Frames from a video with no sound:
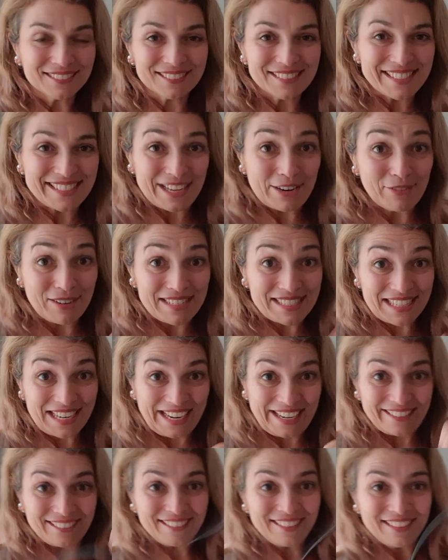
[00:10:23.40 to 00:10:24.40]

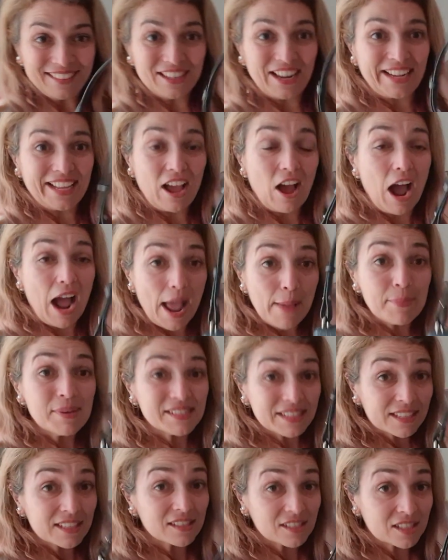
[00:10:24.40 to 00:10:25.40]
Seriously, like, I'm as
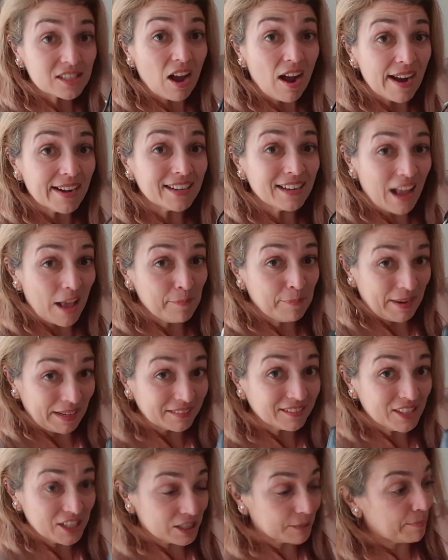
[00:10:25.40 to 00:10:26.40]
excited
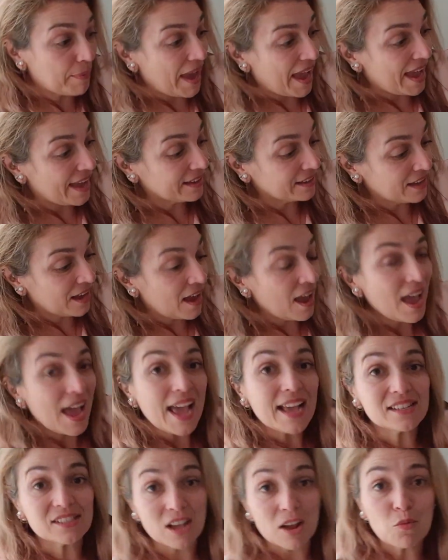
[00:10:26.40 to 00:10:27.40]
about this bag
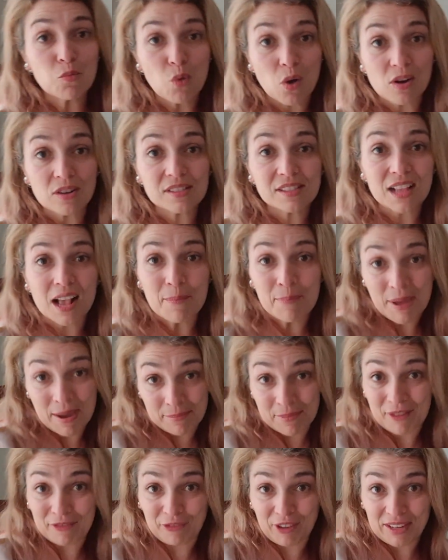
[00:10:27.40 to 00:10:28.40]
as I was about
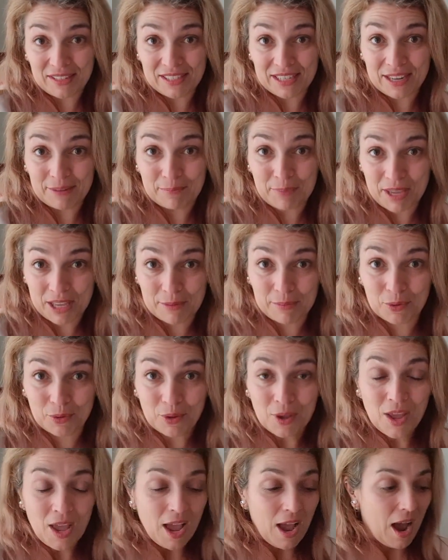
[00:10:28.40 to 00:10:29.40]
my Fendi Peekaboo.
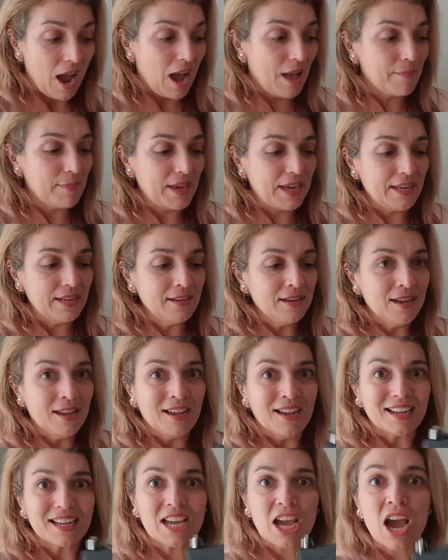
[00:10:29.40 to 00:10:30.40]
I mean,
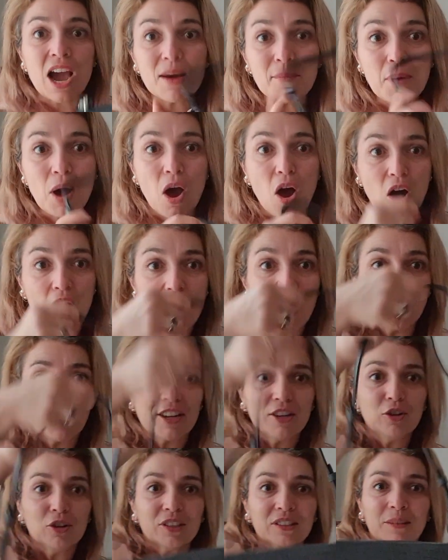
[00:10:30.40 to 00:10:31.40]
come on,
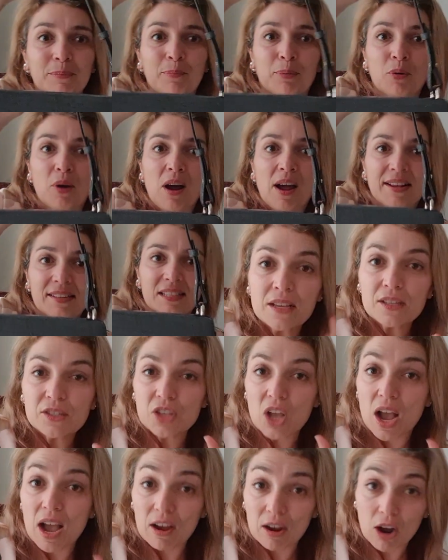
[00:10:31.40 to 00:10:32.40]
look at the price. So
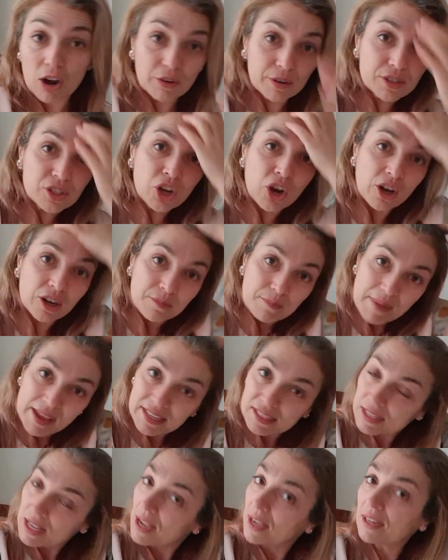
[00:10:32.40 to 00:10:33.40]
Auroton
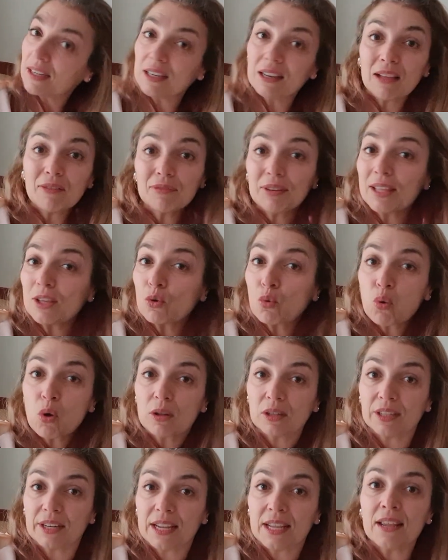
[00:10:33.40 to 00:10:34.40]
makes lovely
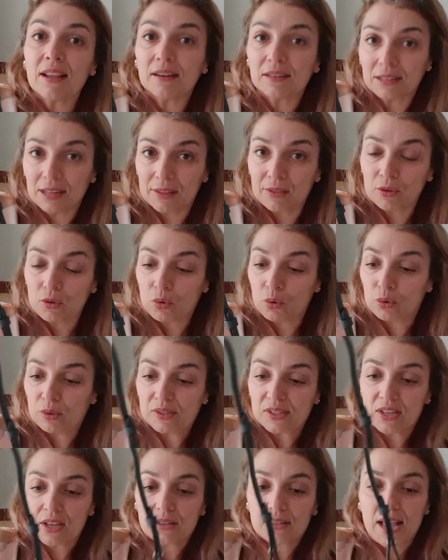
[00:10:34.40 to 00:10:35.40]
quality leather
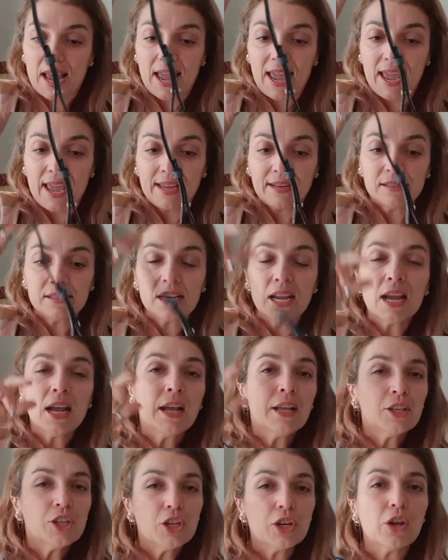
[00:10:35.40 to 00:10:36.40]
goods, and
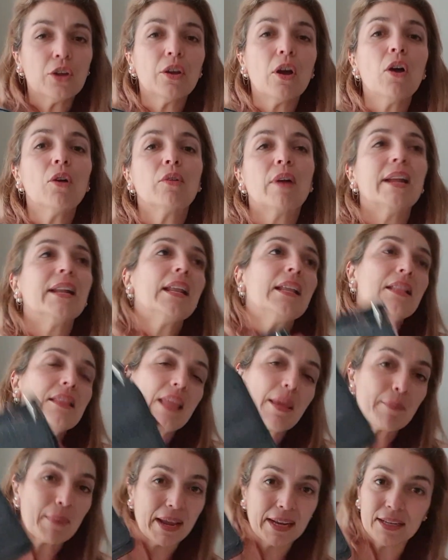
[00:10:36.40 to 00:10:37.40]
you know, all right,
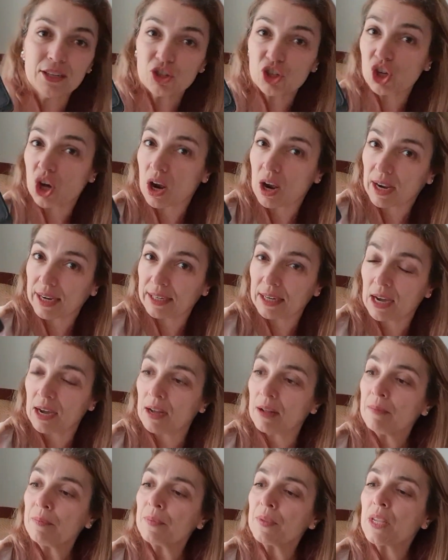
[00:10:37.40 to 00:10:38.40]
they're made in
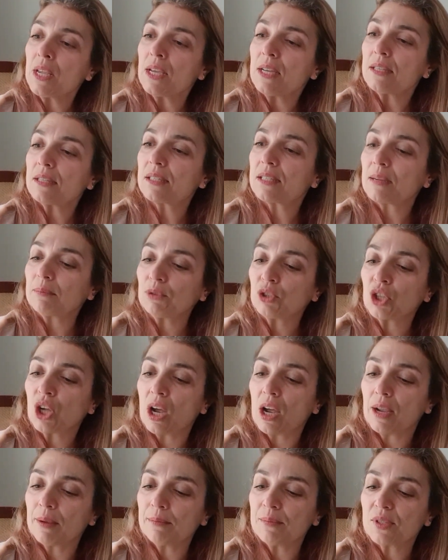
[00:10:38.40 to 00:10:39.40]
China.
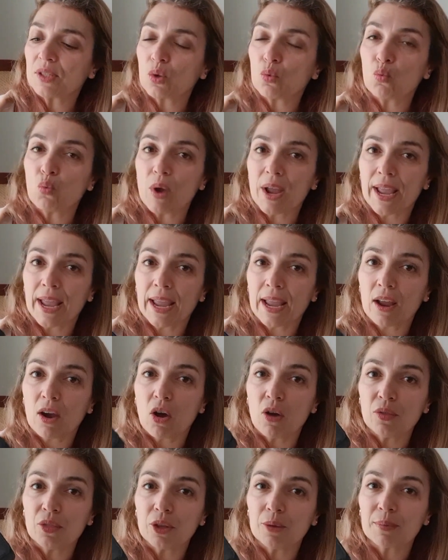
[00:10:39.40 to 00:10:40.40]
Sometimes the wear
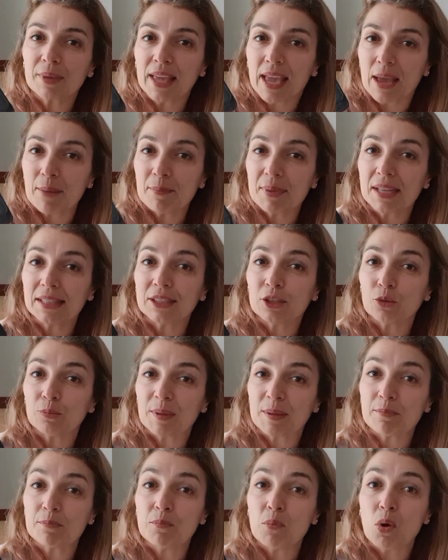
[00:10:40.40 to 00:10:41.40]
on them can be a little
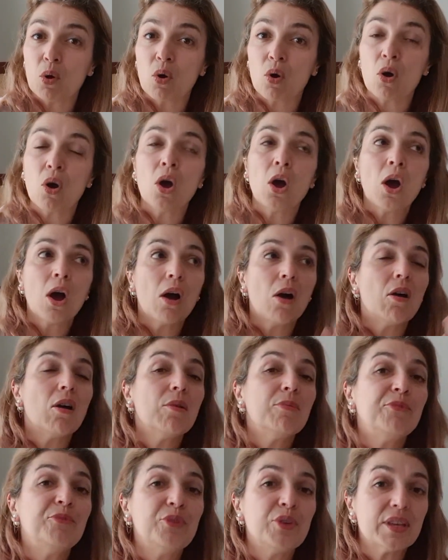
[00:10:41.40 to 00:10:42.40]
bit more
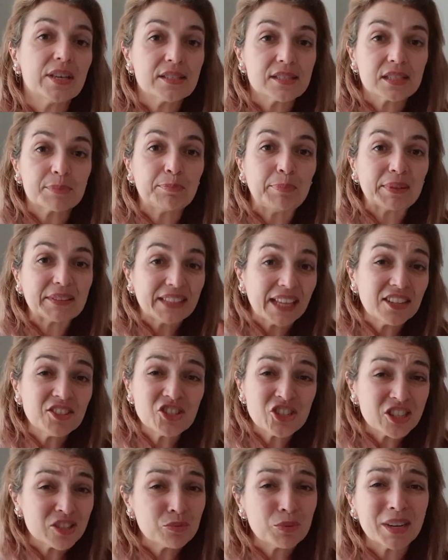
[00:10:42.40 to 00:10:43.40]
obvious, but that
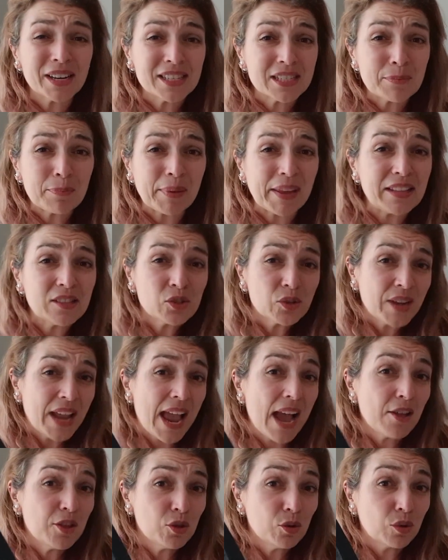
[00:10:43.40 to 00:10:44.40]
just really depends on
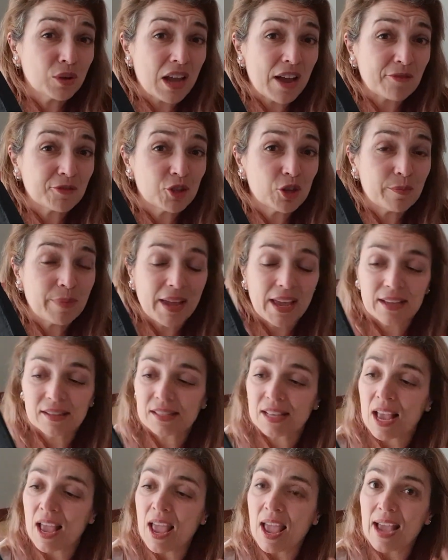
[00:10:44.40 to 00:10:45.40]
how you look after your
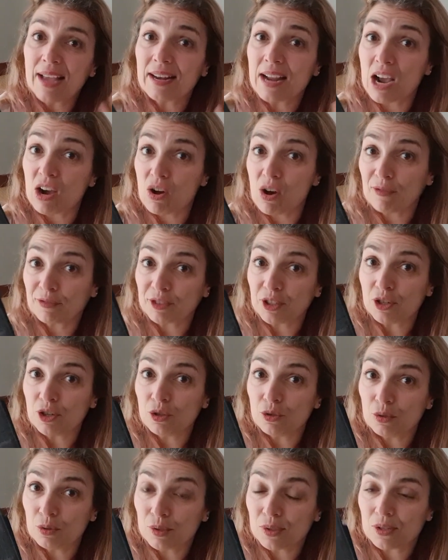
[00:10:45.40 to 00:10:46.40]
bags and how often you
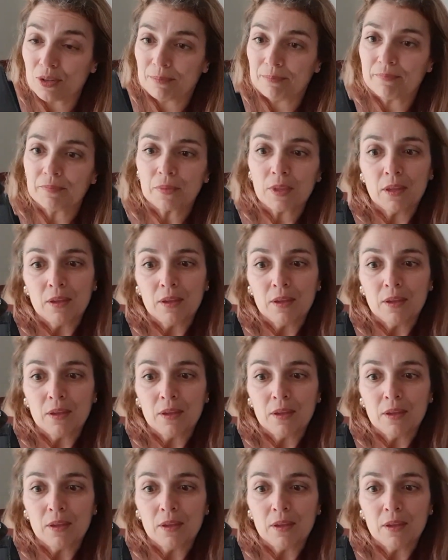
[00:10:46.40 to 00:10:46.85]
use them.